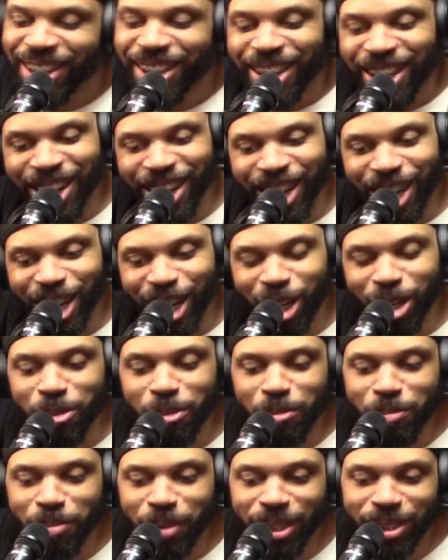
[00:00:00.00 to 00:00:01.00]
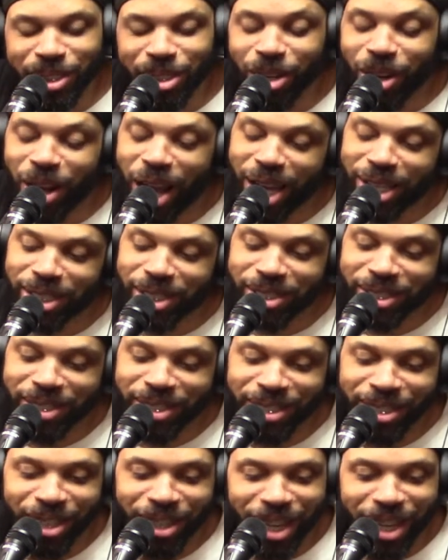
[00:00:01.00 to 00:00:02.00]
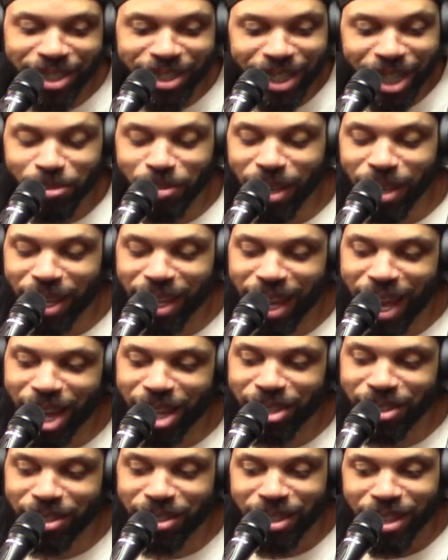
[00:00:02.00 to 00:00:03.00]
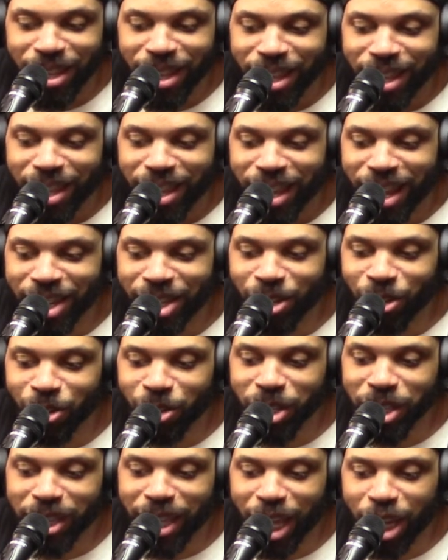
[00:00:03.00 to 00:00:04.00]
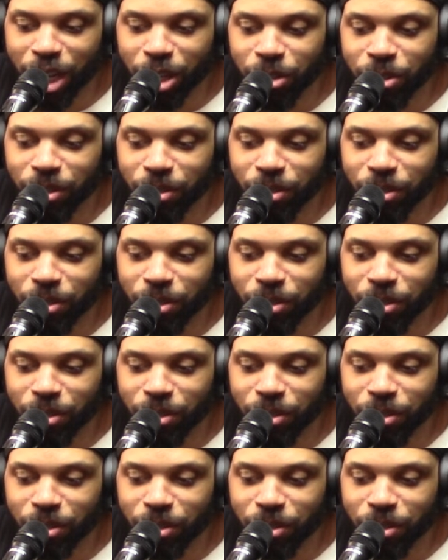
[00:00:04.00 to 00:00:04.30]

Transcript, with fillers: uh, but you know, I just, you know, I was like, man, I, I know he kind of